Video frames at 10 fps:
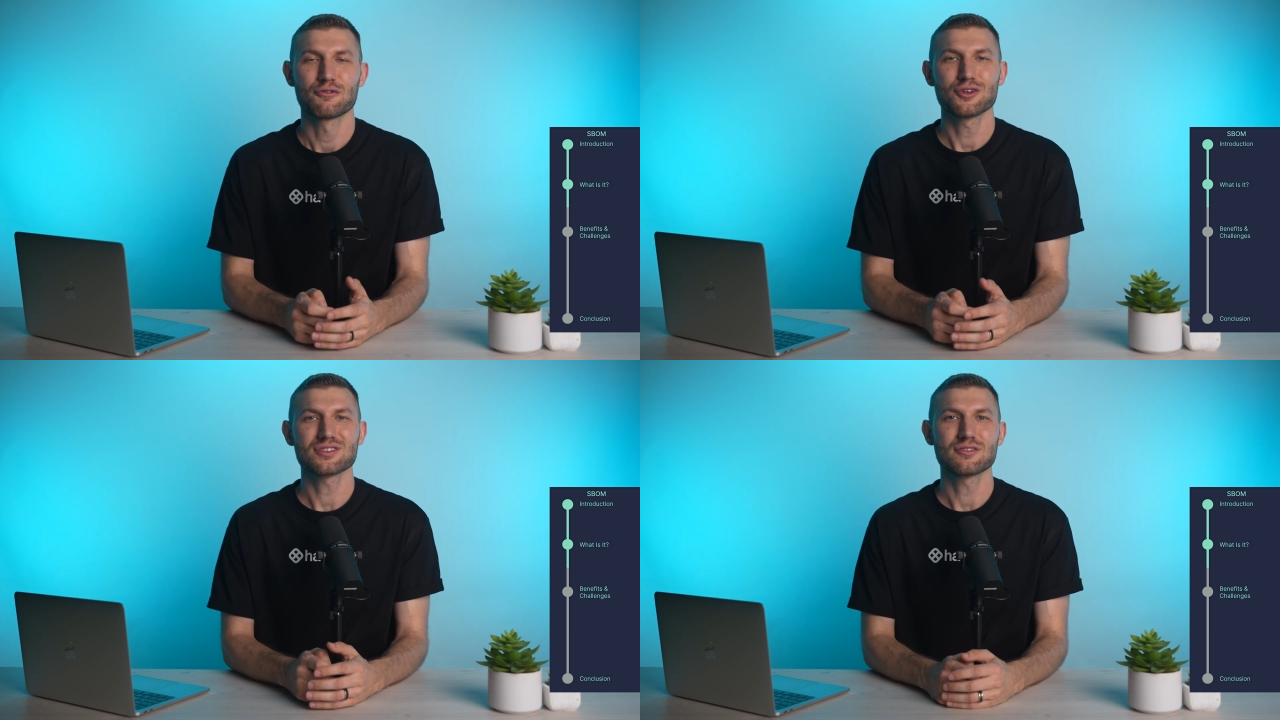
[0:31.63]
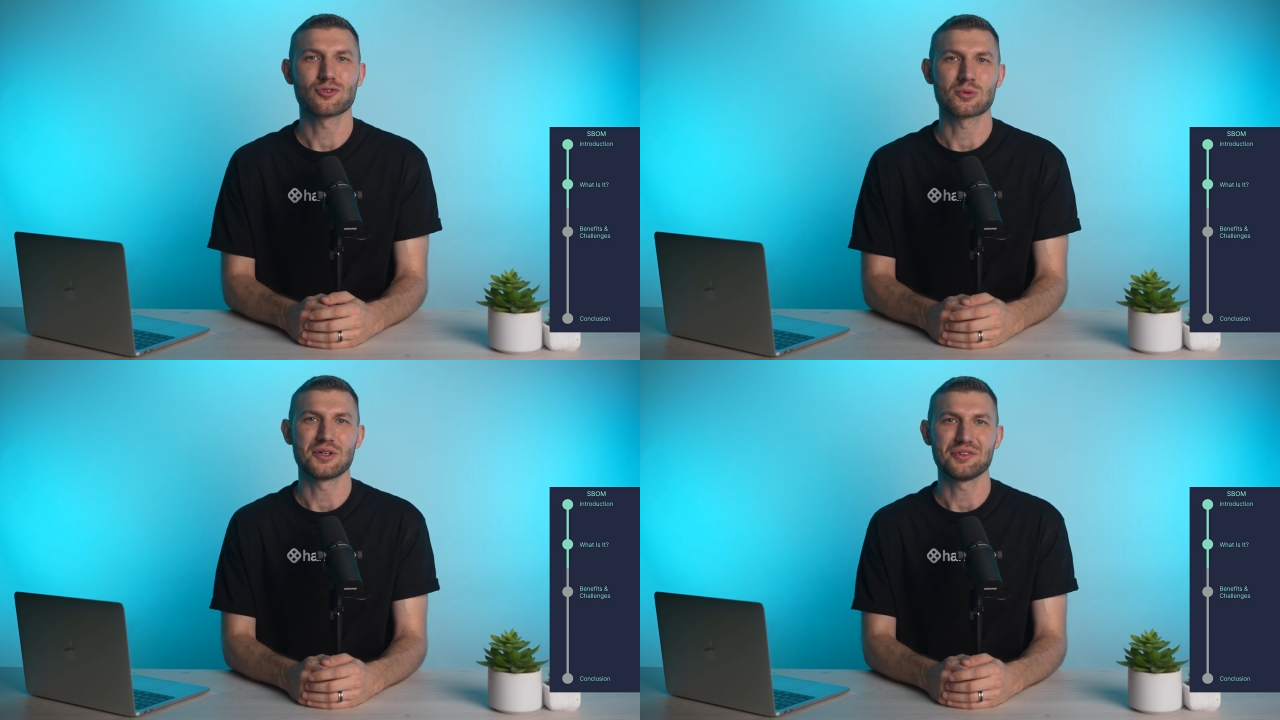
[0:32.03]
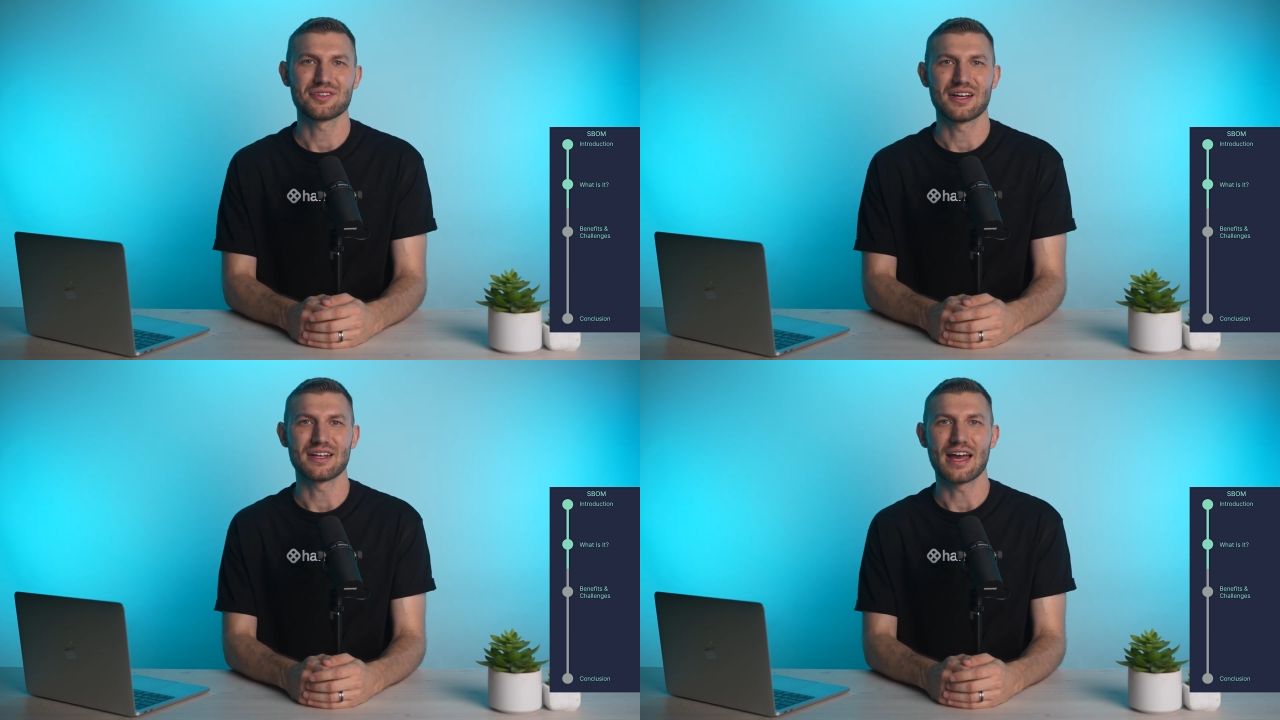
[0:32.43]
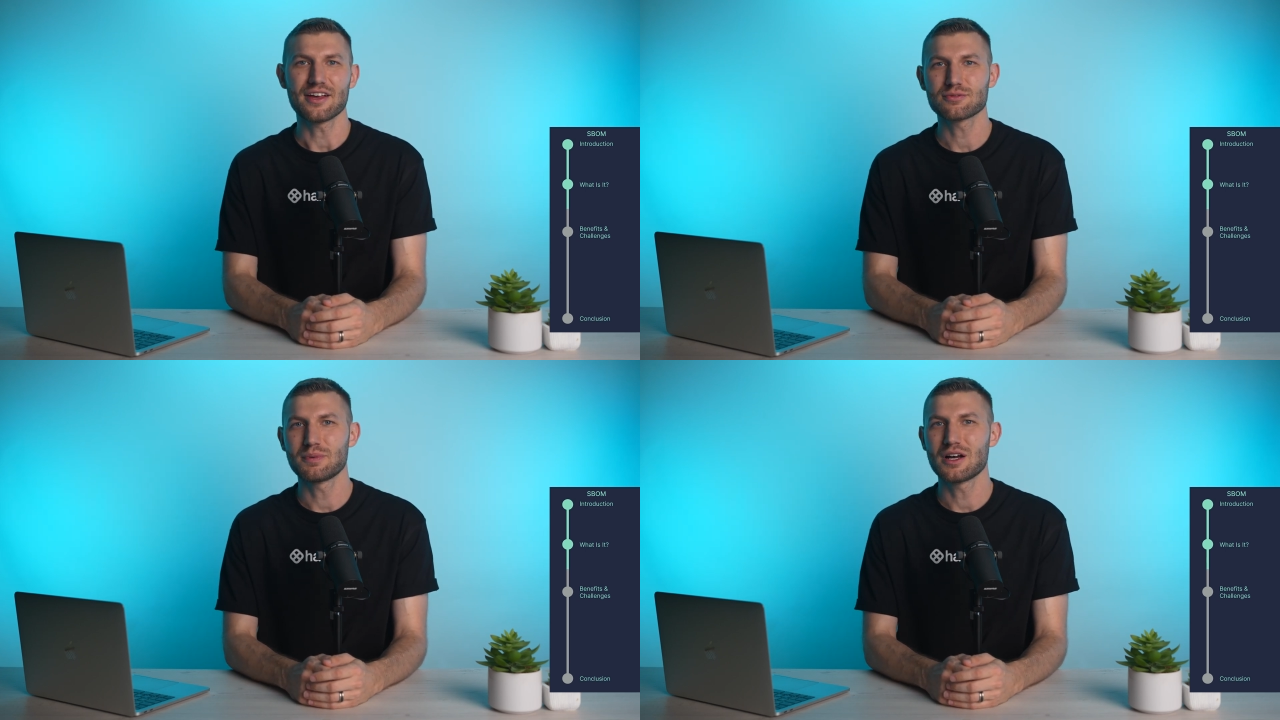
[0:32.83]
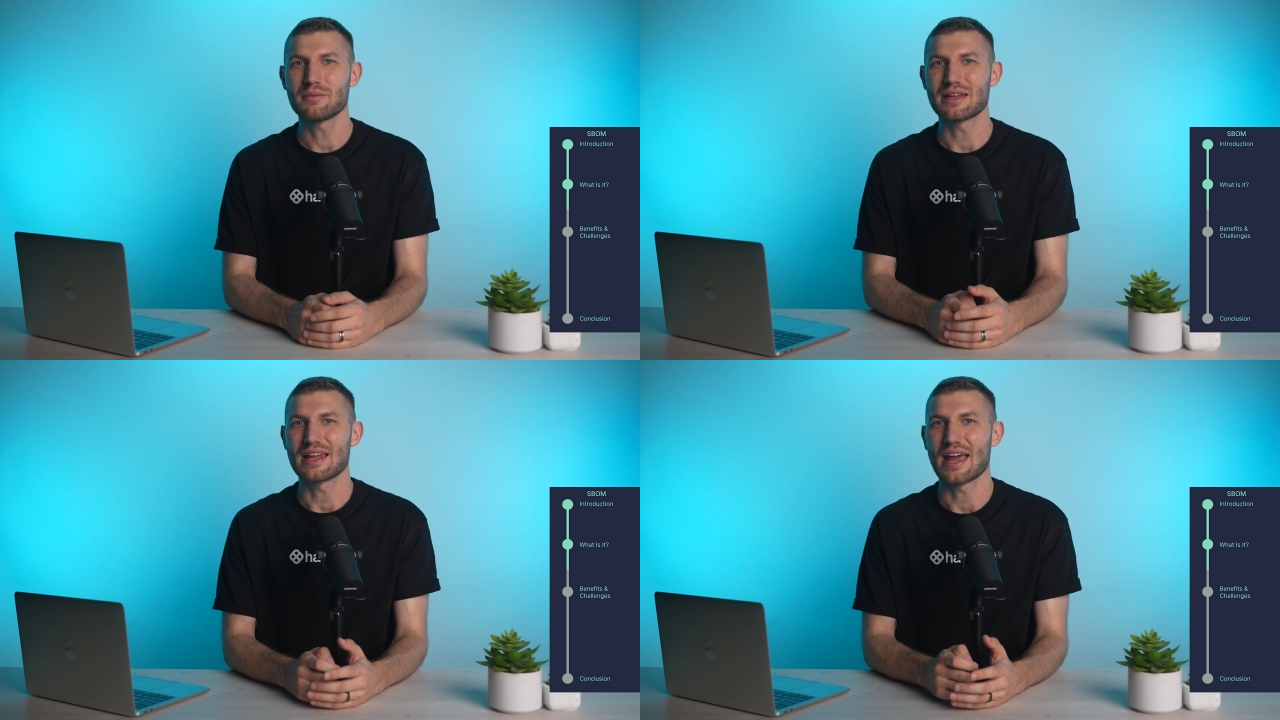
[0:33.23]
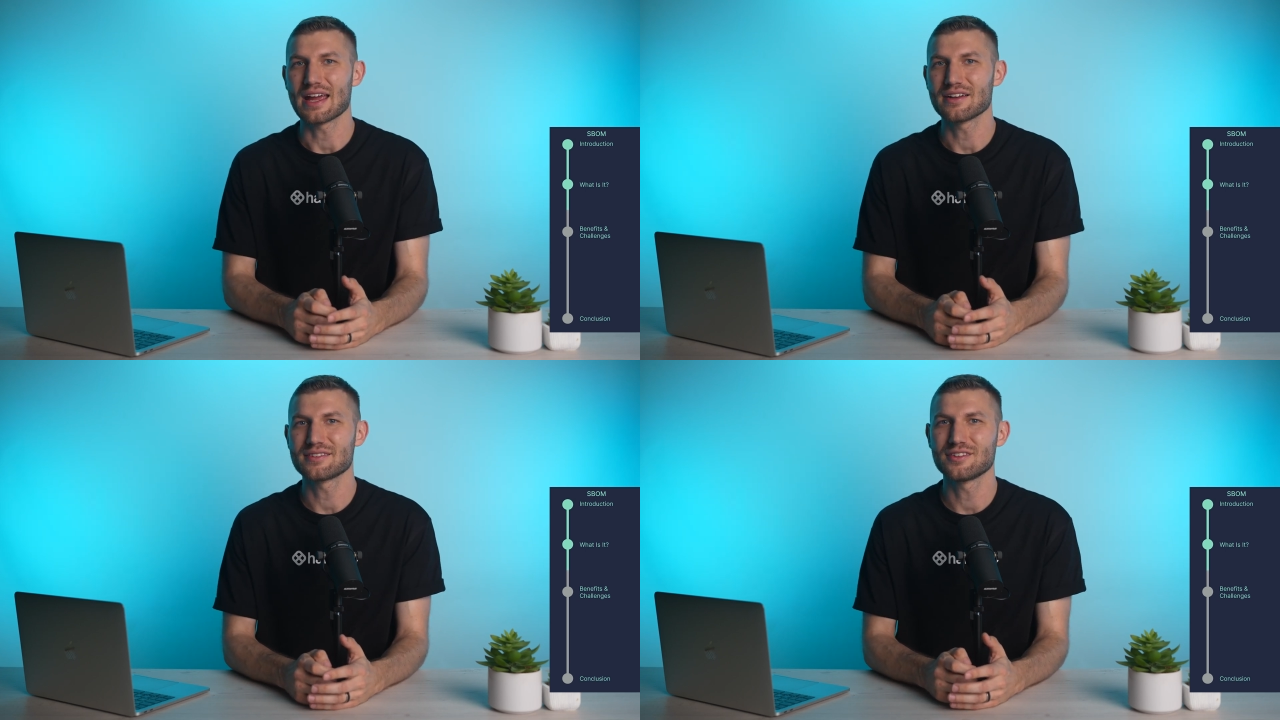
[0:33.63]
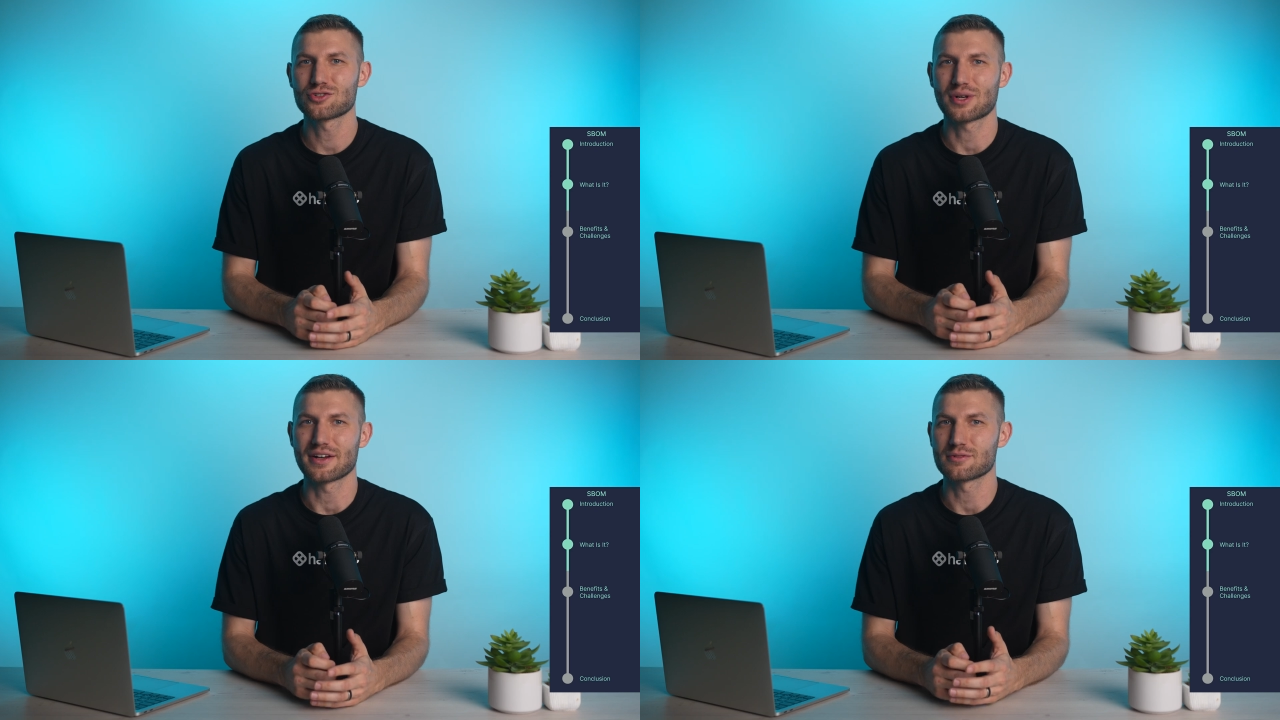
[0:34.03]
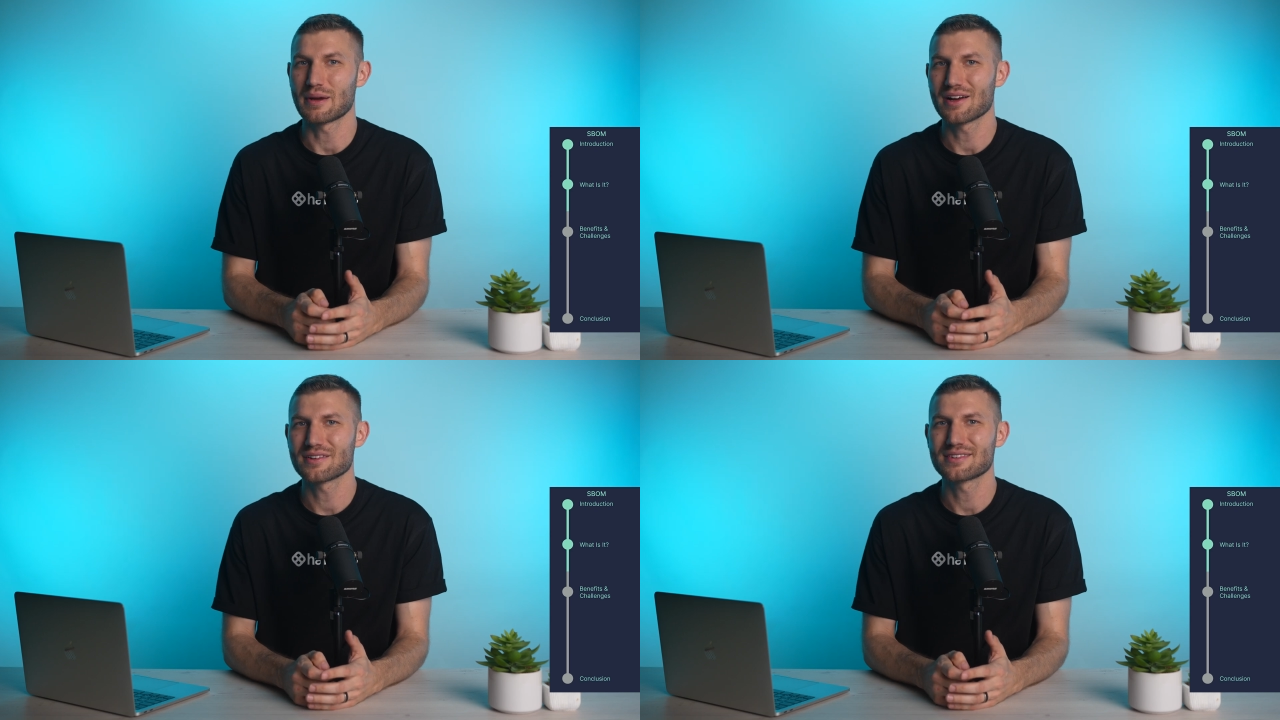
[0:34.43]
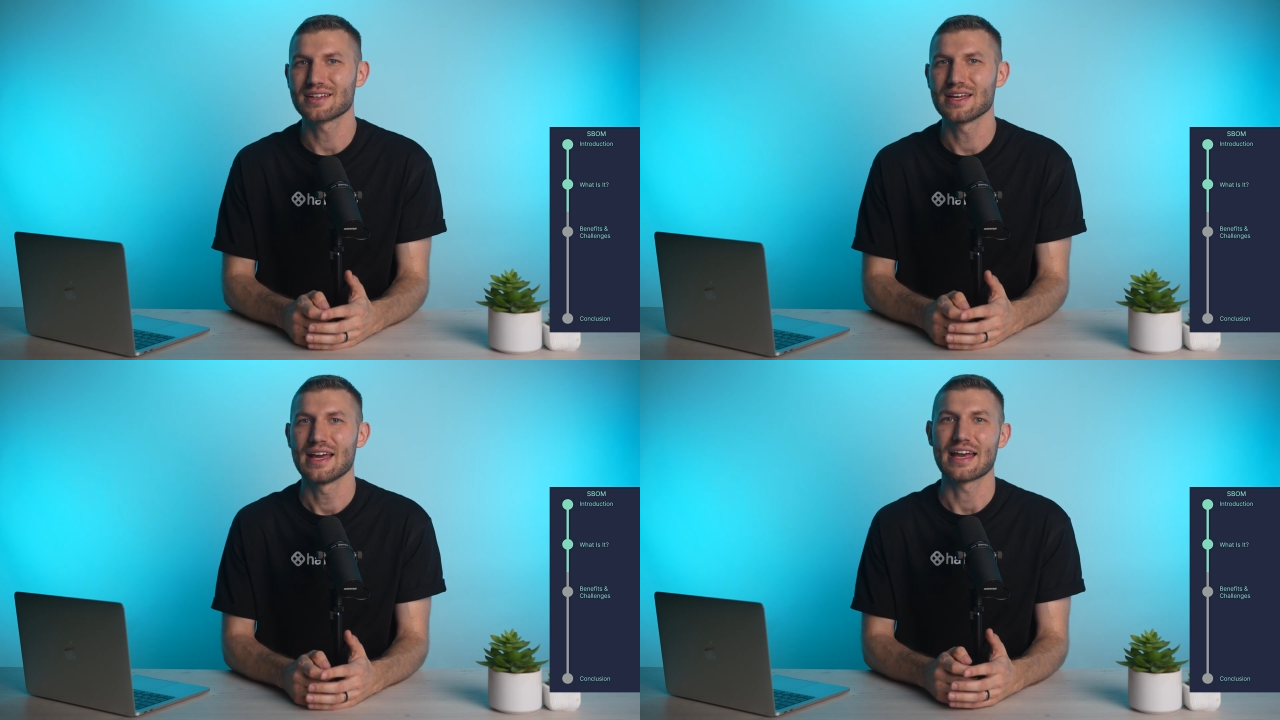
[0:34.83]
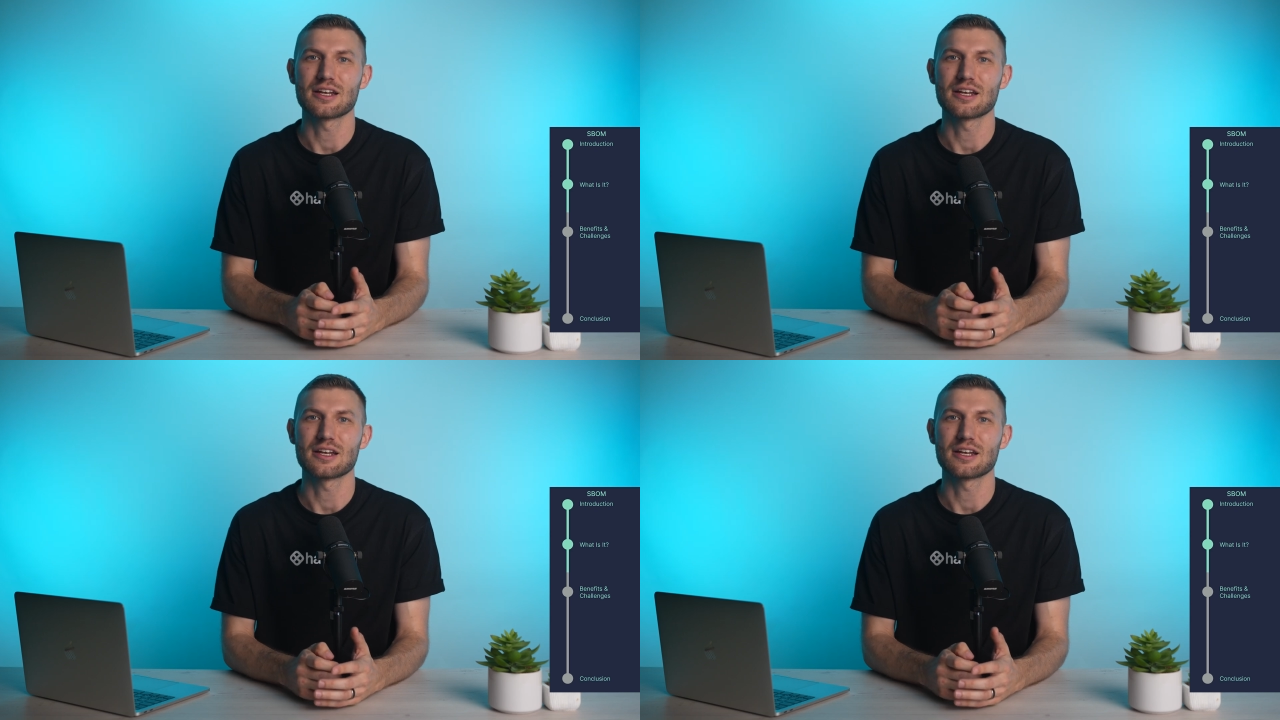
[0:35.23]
First and foremost, an SBOM enhances transparency